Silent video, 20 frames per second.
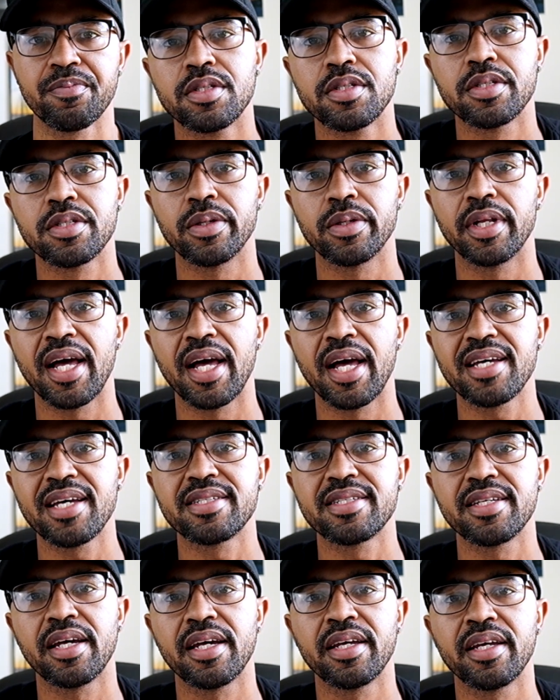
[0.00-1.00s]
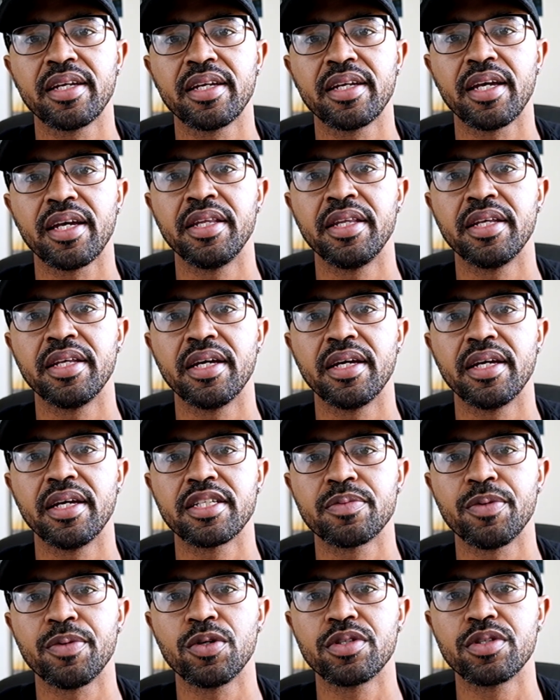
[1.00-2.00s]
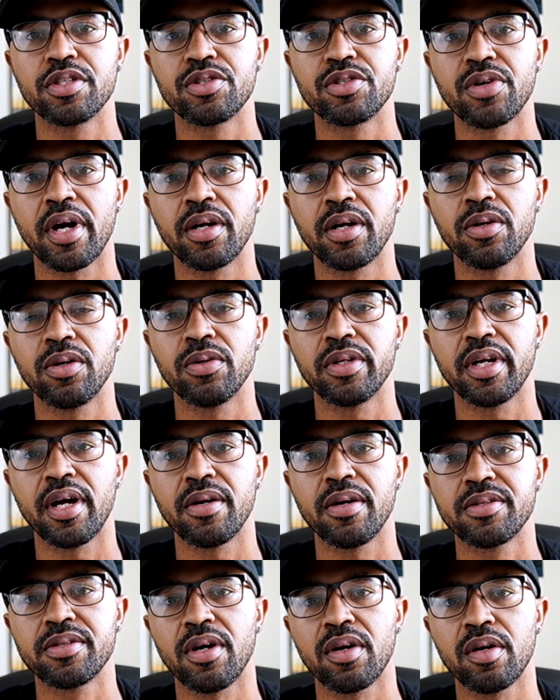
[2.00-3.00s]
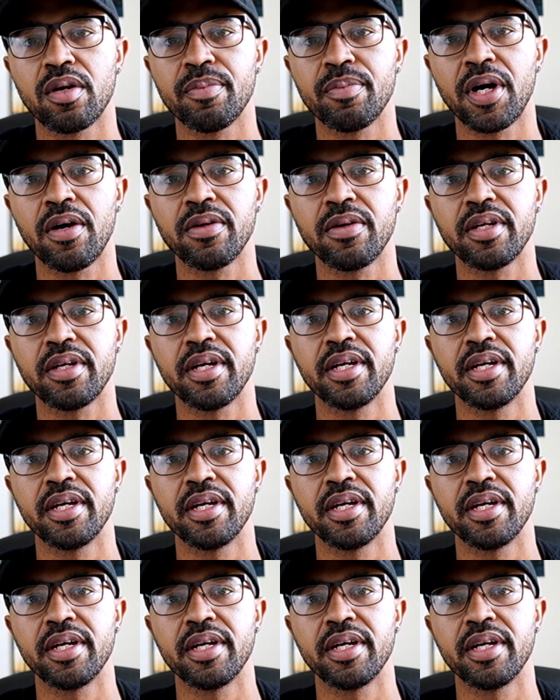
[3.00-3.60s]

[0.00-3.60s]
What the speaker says: So the last setting in the exposure triangle that I'll talk about